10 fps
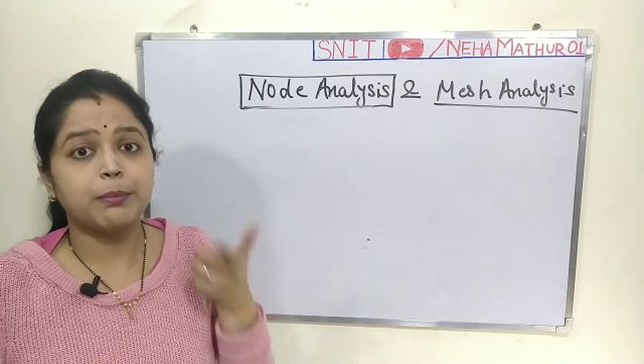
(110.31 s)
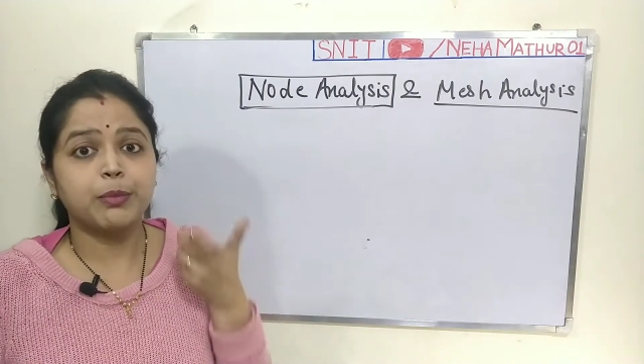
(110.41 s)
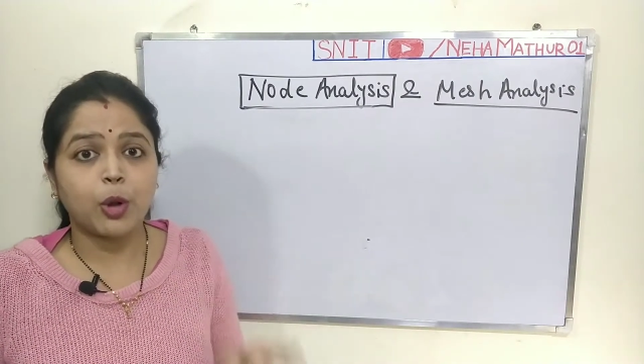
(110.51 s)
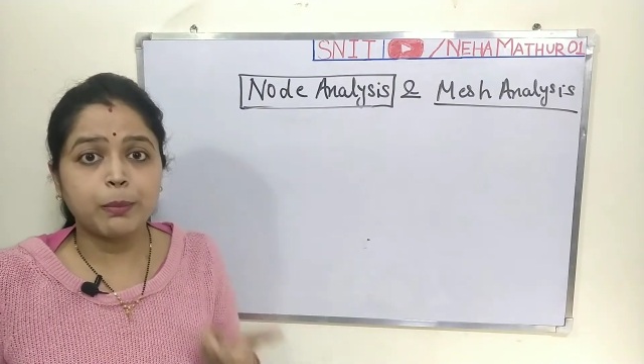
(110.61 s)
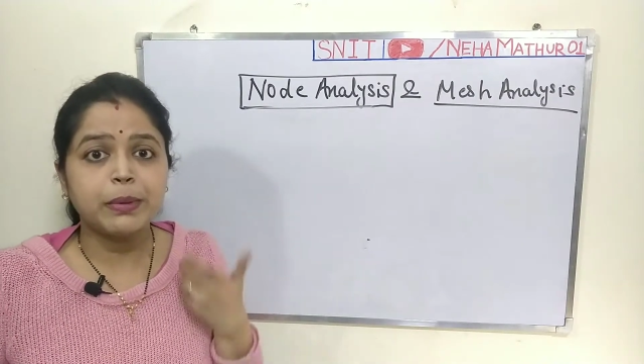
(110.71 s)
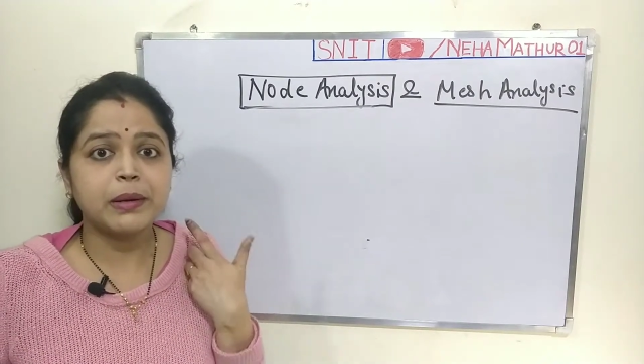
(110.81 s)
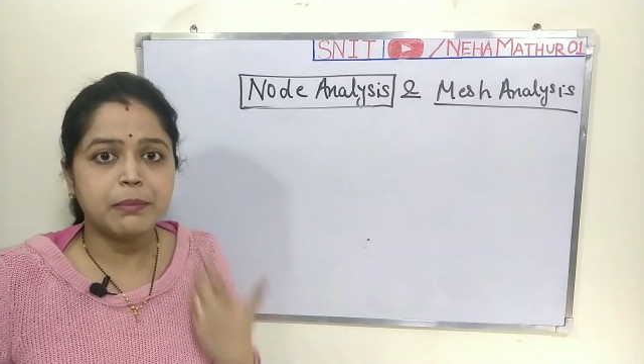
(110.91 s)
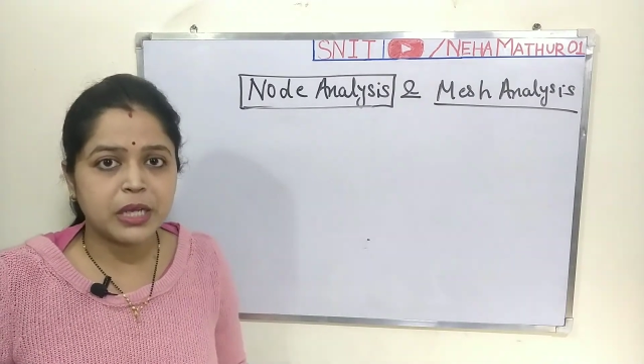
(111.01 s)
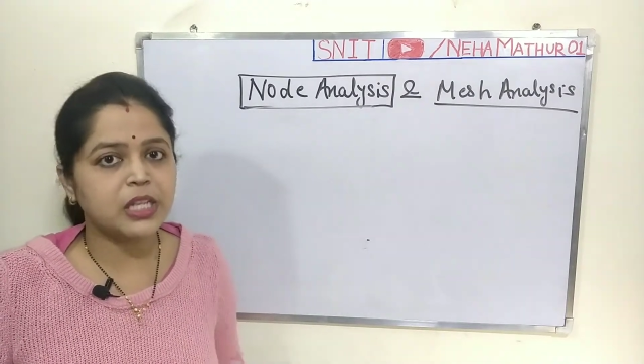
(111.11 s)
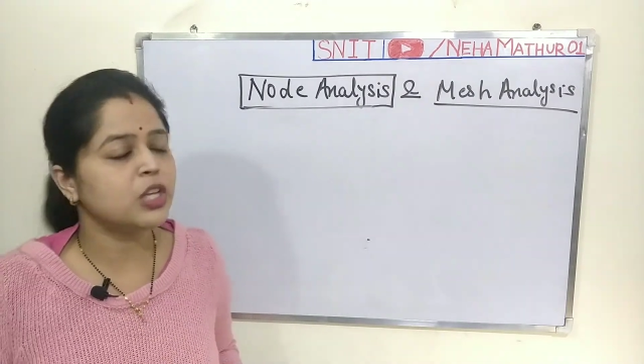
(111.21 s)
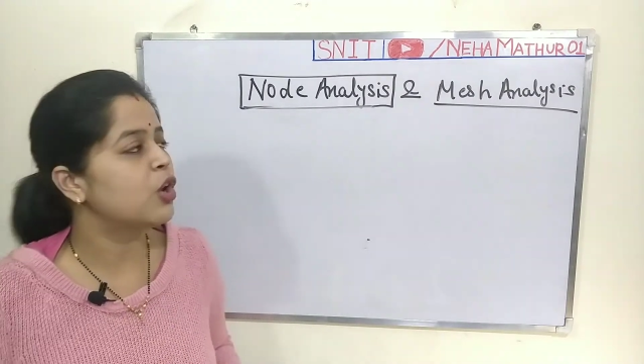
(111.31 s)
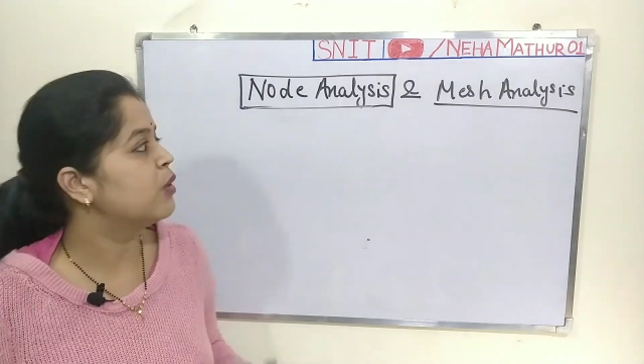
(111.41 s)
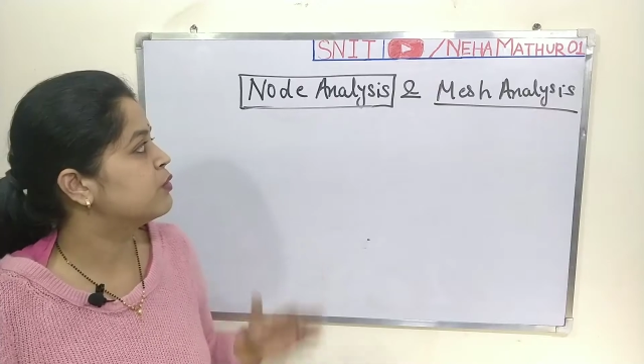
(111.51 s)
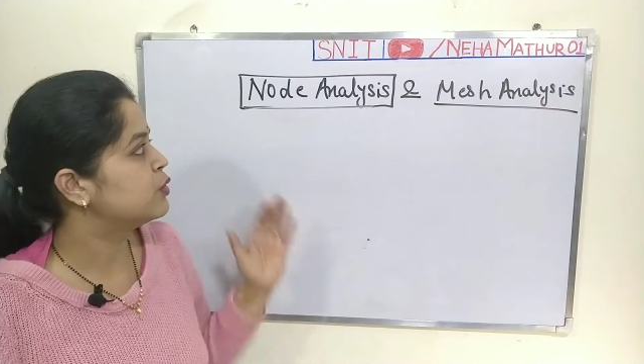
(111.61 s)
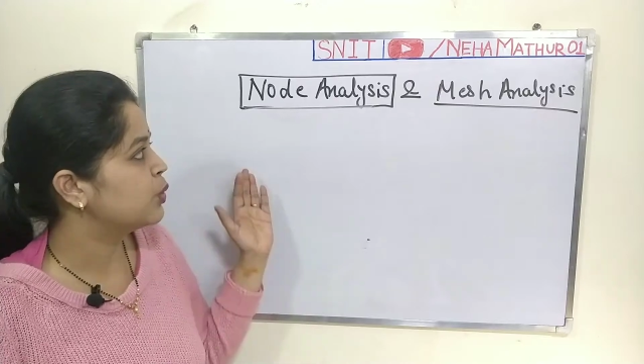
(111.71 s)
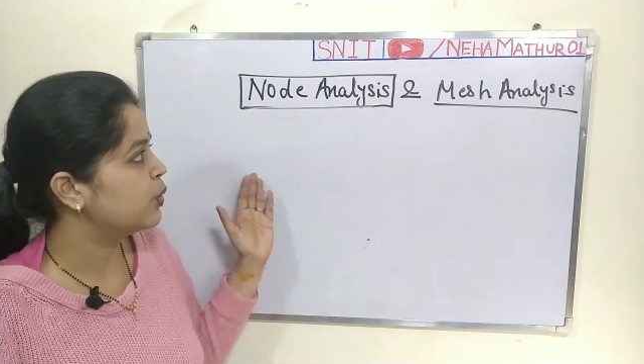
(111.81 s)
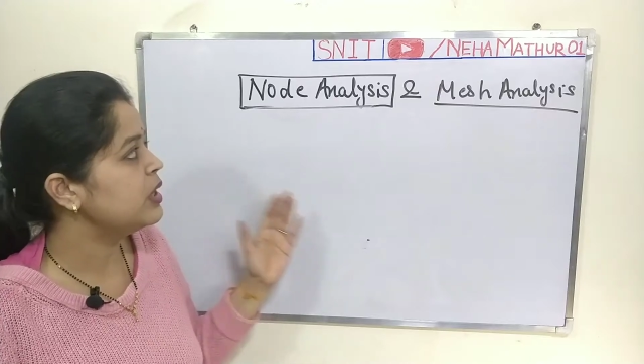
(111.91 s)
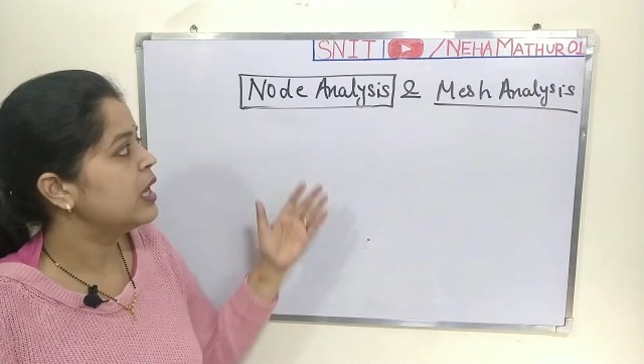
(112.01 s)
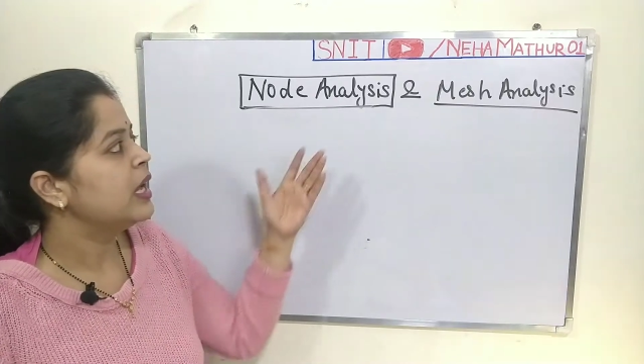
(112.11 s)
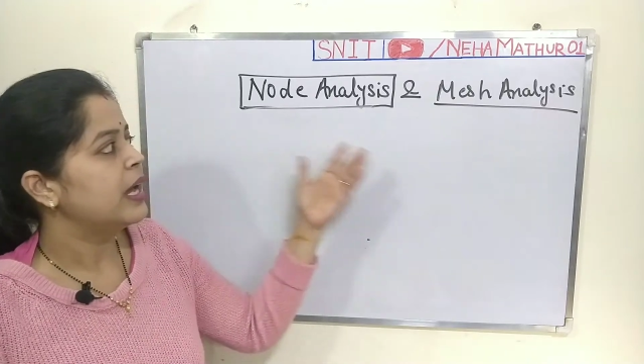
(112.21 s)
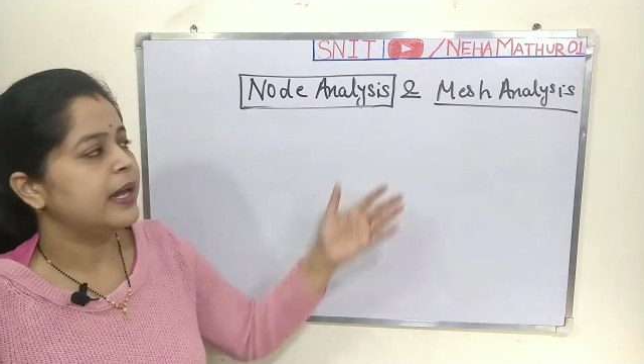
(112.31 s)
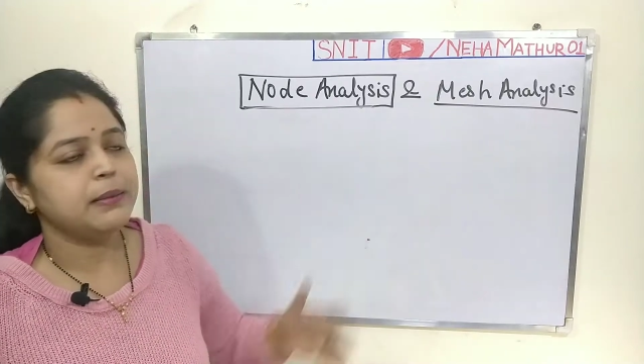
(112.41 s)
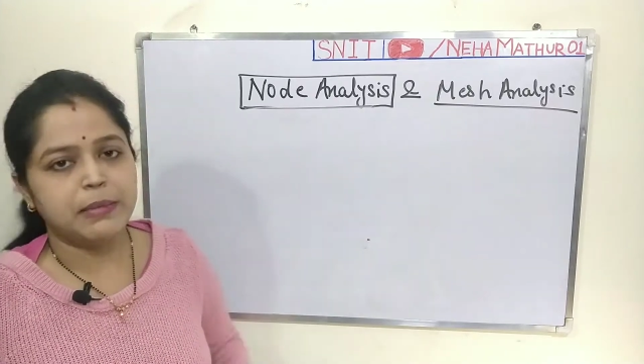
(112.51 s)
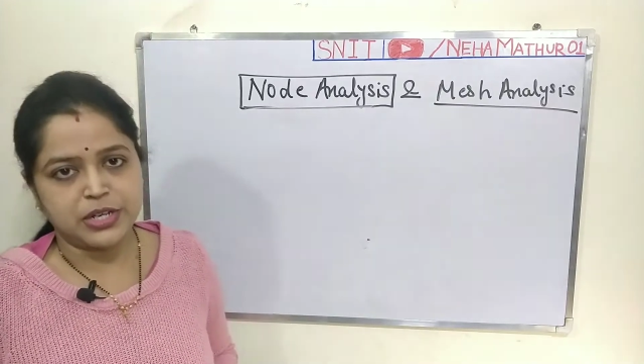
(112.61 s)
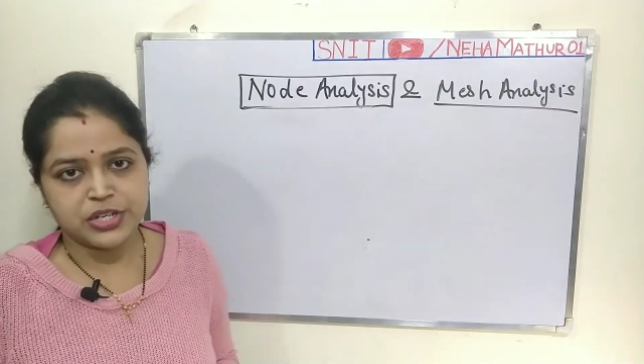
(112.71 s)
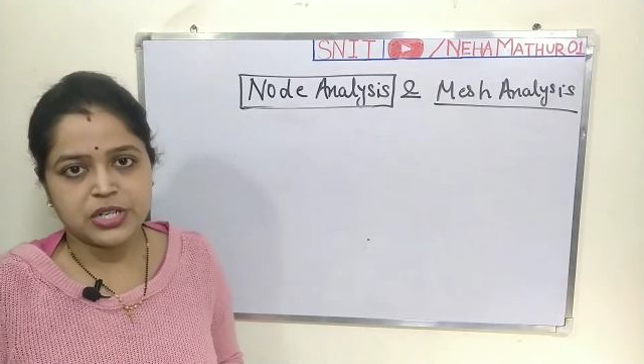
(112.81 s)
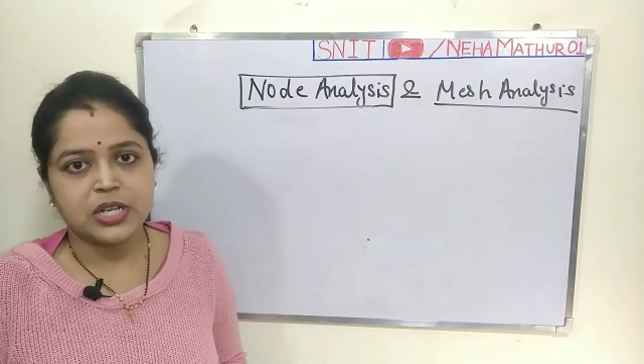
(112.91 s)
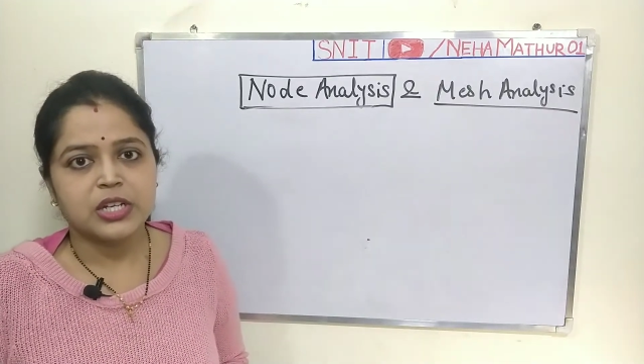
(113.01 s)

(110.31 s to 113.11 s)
proper meaning of node and mesh.